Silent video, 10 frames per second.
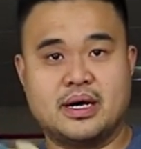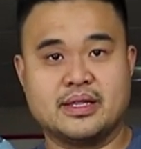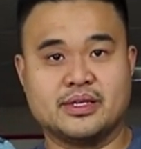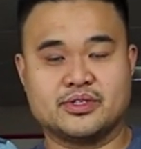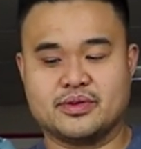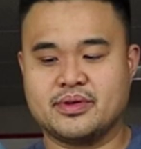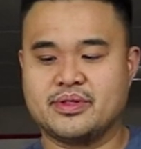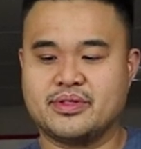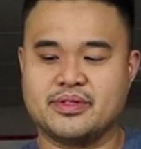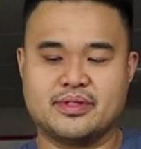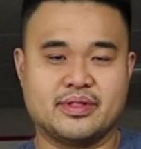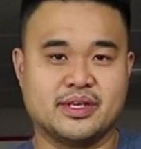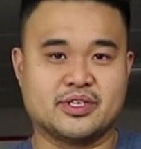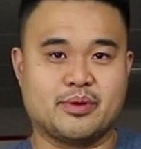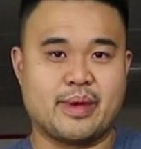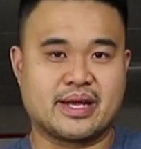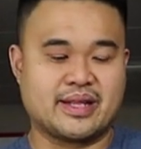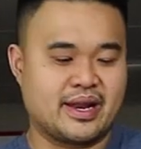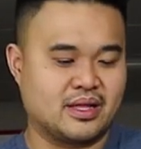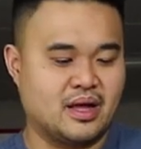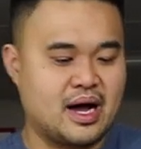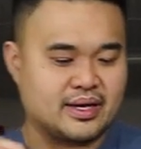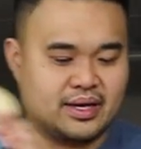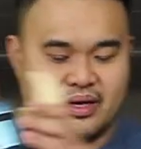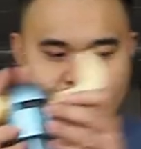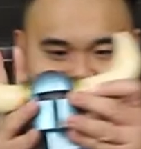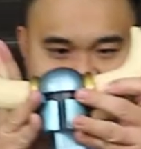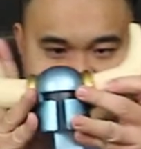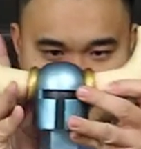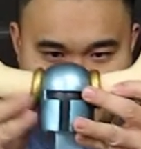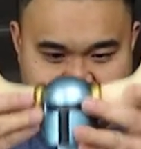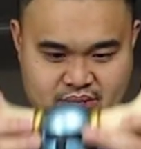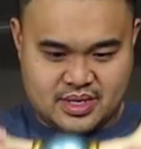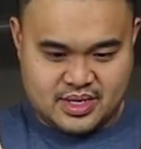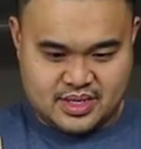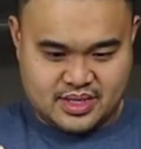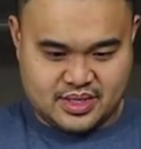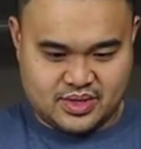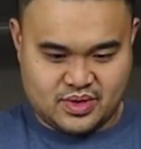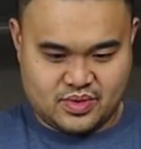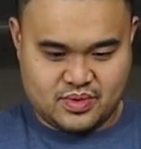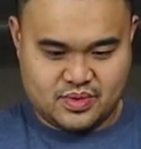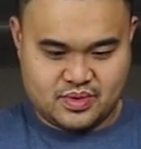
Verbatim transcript: Uh, these, these are magnetic locking here. So